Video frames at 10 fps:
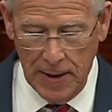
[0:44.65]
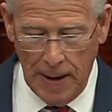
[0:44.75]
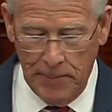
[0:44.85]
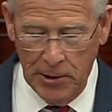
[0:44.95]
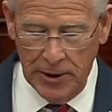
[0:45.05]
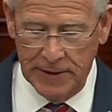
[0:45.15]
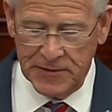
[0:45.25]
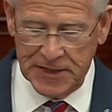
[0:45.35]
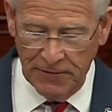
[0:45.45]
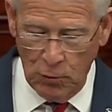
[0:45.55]
a period of
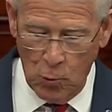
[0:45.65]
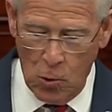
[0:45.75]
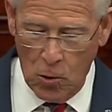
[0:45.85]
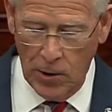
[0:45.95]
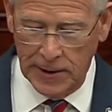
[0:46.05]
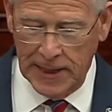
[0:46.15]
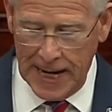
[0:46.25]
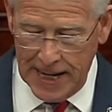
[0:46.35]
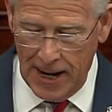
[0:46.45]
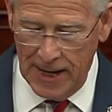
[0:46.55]
civil war and
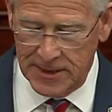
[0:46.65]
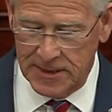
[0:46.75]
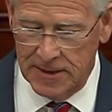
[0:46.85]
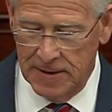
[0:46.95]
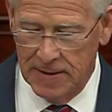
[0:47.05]
chaos,